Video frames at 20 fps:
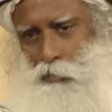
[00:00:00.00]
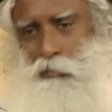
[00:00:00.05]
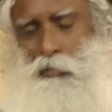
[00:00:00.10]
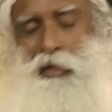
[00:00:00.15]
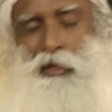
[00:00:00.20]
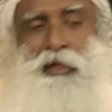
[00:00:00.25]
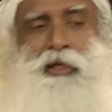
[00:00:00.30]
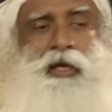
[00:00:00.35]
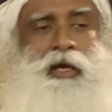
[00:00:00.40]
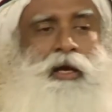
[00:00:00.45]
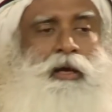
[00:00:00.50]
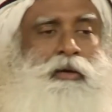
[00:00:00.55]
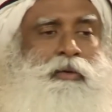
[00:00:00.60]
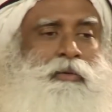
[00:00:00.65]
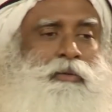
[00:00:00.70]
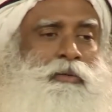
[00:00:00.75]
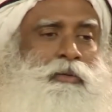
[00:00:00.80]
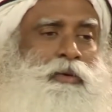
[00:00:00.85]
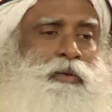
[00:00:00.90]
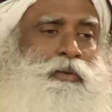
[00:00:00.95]
But
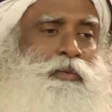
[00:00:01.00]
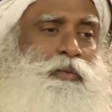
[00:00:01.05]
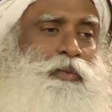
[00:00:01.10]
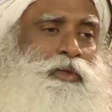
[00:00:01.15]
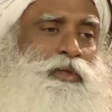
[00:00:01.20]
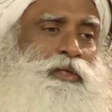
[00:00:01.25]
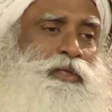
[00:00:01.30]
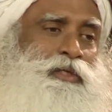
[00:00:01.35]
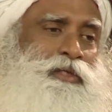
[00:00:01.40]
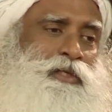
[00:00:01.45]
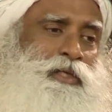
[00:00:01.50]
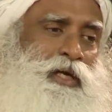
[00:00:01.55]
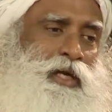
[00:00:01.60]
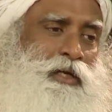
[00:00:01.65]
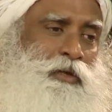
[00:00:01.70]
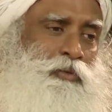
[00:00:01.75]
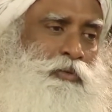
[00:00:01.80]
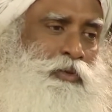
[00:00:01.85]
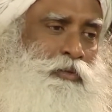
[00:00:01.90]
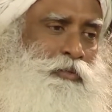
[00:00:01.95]
now, with this
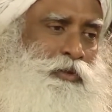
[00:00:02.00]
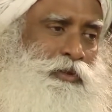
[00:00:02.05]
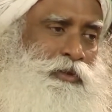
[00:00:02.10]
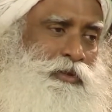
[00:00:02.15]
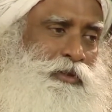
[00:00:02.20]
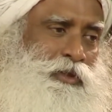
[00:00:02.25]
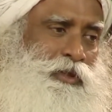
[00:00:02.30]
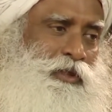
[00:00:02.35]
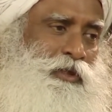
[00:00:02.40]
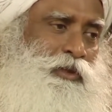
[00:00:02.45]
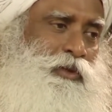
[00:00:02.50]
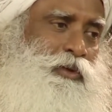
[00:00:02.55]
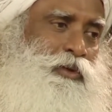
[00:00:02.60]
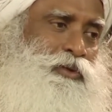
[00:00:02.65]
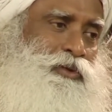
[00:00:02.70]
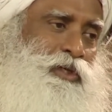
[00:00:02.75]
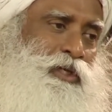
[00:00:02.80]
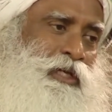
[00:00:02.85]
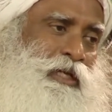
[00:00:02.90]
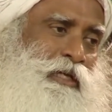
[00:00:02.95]
young woman, he
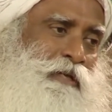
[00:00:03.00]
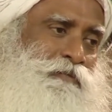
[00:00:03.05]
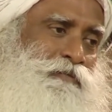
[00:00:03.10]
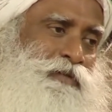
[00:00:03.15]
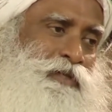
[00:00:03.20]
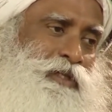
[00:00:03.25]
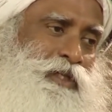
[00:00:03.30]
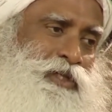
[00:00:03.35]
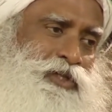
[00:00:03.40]
goes and lives in